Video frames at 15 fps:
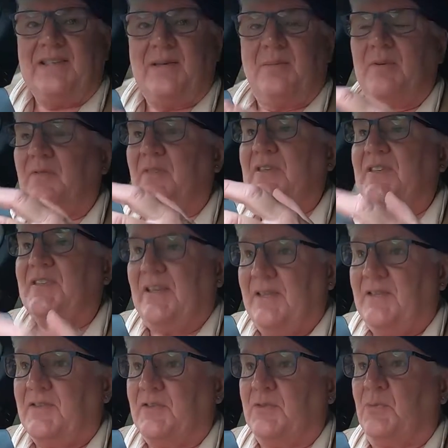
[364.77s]
some of the
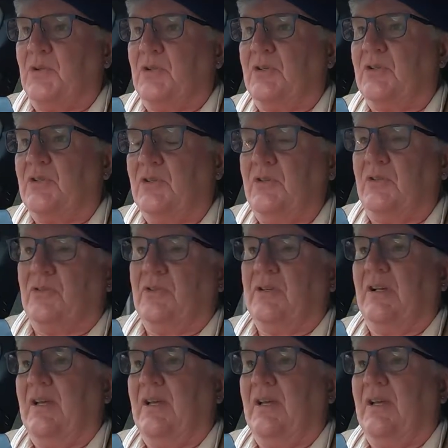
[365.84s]
sensors work too.